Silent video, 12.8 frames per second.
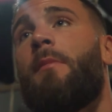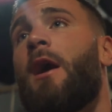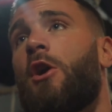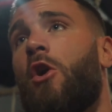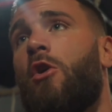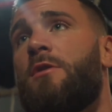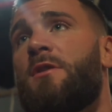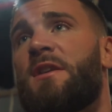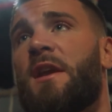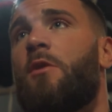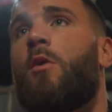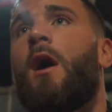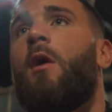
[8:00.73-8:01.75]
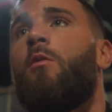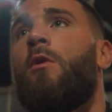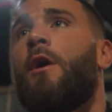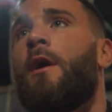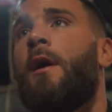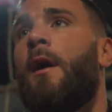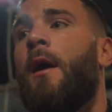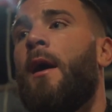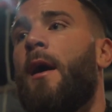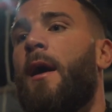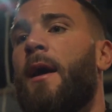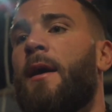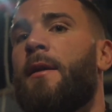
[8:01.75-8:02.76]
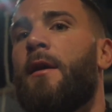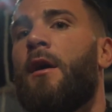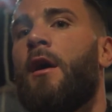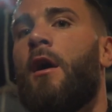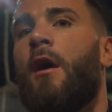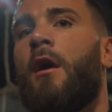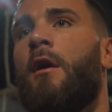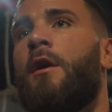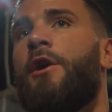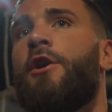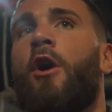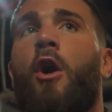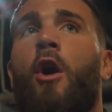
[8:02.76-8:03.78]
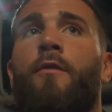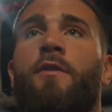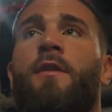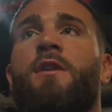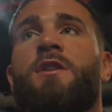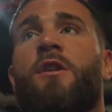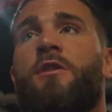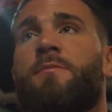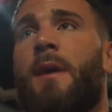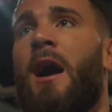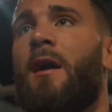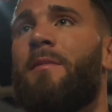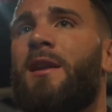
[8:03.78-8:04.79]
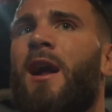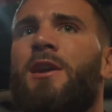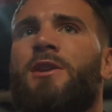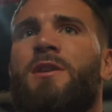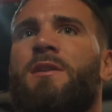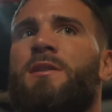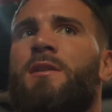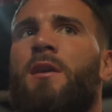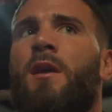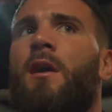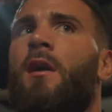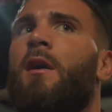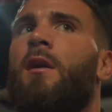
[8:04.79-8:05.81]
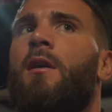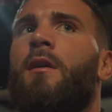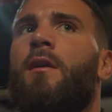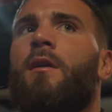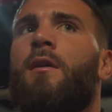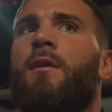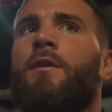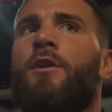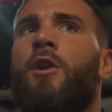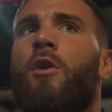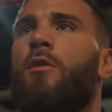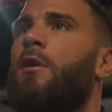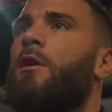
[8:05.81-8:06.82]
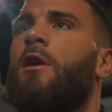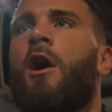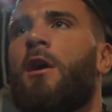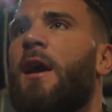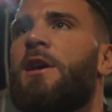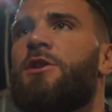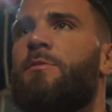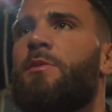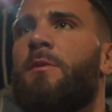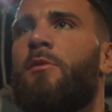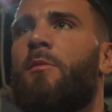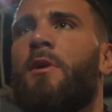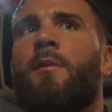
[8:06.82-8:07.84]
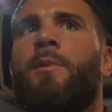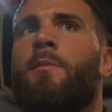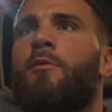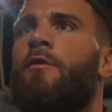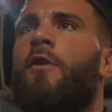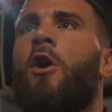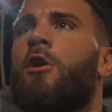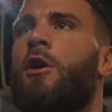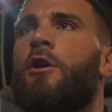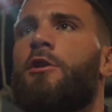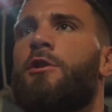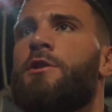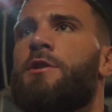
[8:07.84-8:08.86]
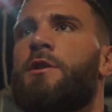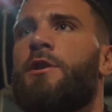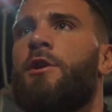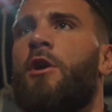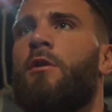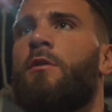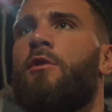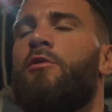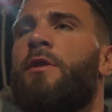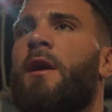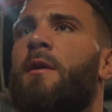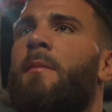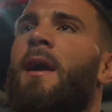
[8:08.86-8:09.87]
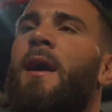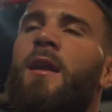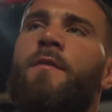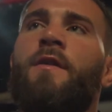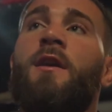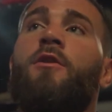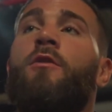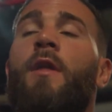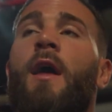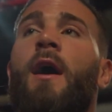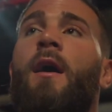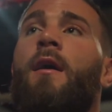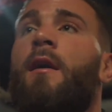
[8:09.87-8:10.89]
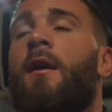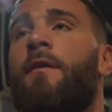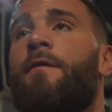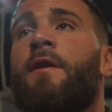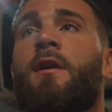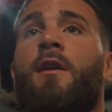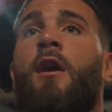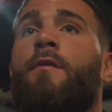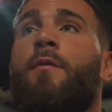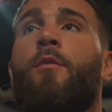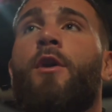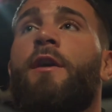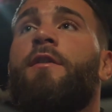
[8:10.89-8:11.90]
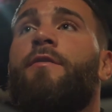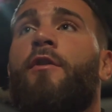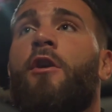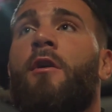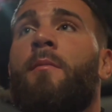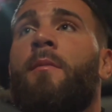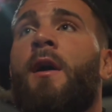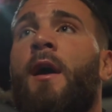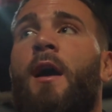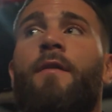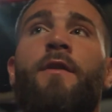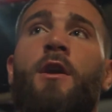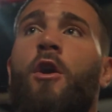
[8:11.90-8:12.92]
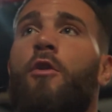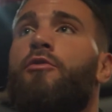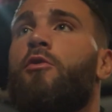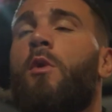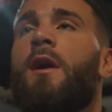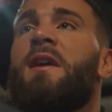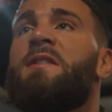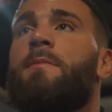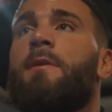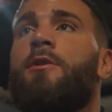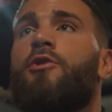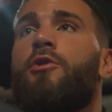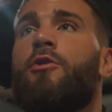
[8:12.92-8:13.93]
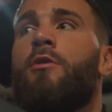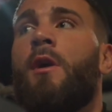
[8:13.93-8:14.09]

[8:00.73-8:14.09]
my goals and getting where I want. And uh, you know, hopefully there's others behind me, not just you know Caucasian people, but people of all colors. You know, man, if he can do that, if he can come from where he's from, if he can go through what he's been through